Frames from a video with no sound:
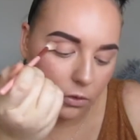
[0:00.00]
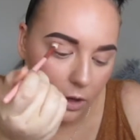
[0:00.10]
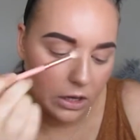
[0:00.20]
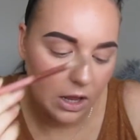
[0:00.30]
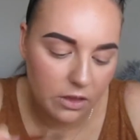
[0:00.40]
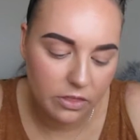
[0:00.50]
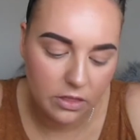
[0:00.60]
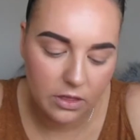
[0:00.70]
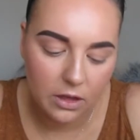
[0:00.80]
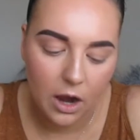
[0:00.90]
I like
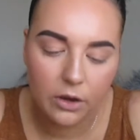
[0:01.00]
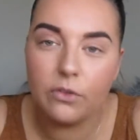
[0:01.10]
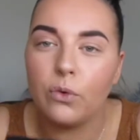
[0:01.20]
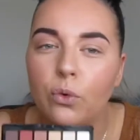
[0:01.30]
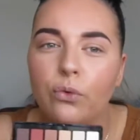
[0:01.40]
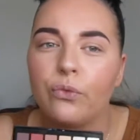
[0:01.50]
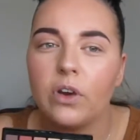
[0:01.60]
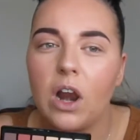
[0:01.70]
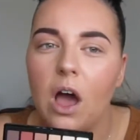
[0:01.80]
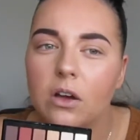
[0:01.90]
that they're kind of all
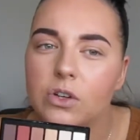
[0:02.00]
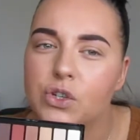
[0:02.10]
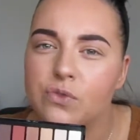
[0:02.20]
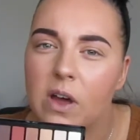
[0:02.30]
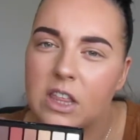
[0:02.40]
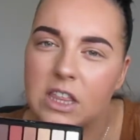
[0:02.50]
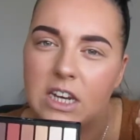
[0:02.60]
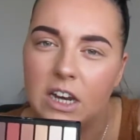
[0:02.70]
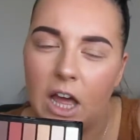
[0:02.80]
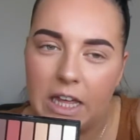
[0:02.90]
flush rather
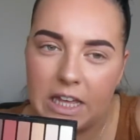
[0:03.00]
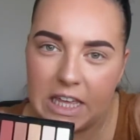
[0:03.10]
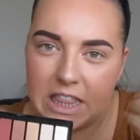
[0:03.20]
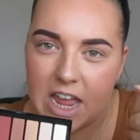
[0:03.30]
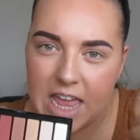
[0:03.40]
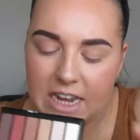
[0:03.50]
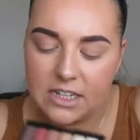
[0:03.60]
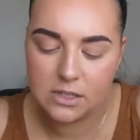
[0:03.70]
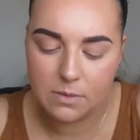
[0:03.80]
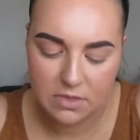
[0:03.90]
than like they're
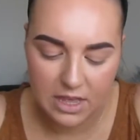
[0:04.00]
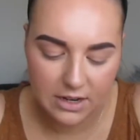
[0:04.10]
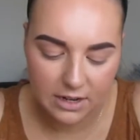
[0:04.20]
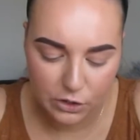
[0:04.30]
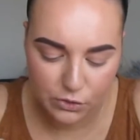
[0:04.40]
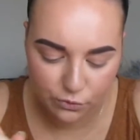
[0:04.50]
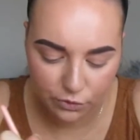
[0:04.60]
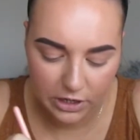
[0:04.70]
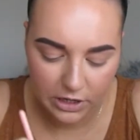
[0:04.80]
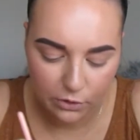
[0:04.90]
in something. It looks
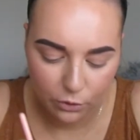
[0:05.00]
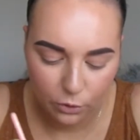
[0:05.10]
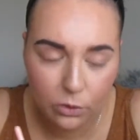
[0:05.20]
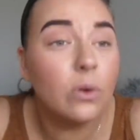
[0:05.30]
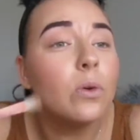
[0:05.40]
really cool.